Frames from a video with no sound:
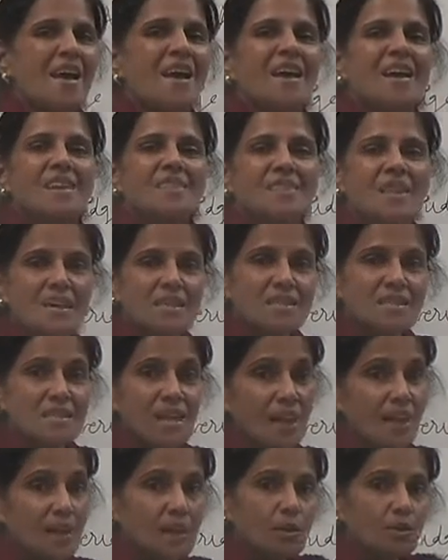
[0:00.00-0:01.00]
The
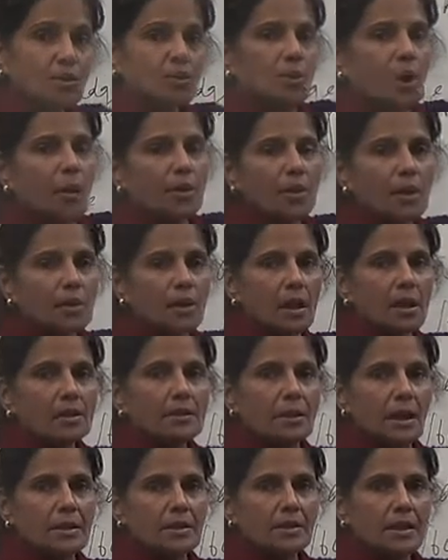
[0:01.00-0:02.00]
second chronicle
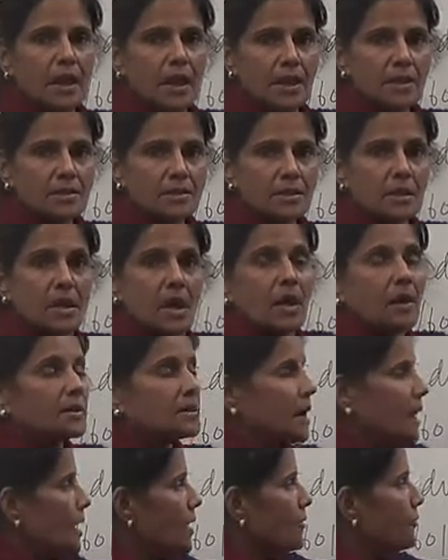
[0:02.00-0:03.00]
contains
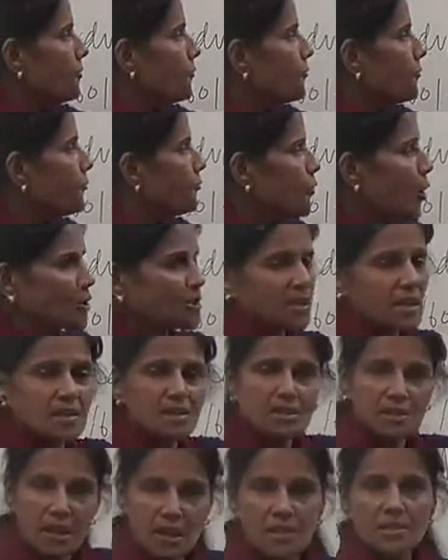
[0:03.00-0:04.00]
the
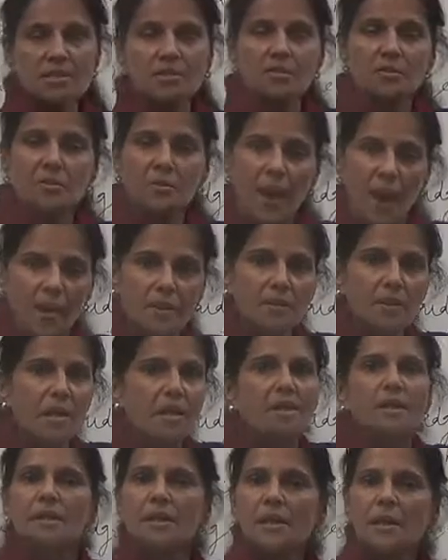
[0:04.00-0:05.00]
46 regnal
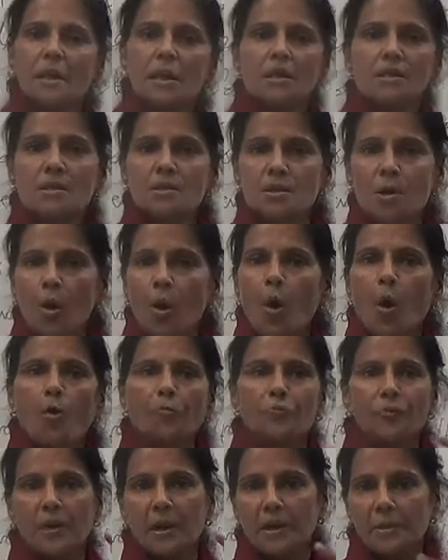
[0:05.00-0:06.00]
years of
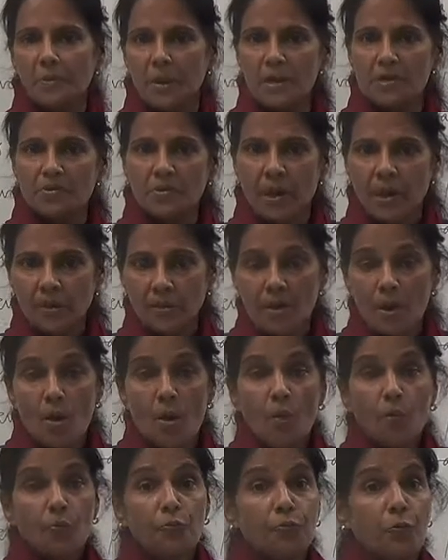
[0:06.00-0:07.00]
Akbar's reign,
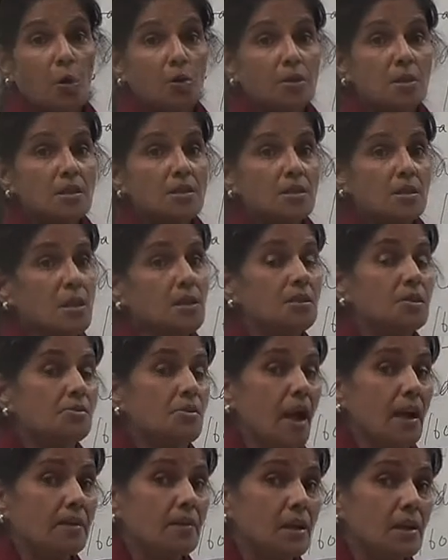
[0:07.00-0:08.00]
46
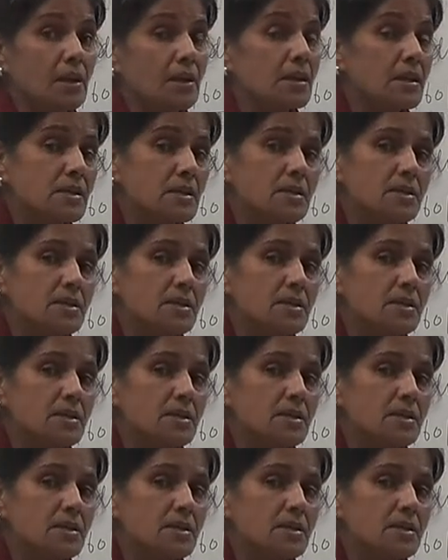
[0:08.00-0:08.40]
regnal years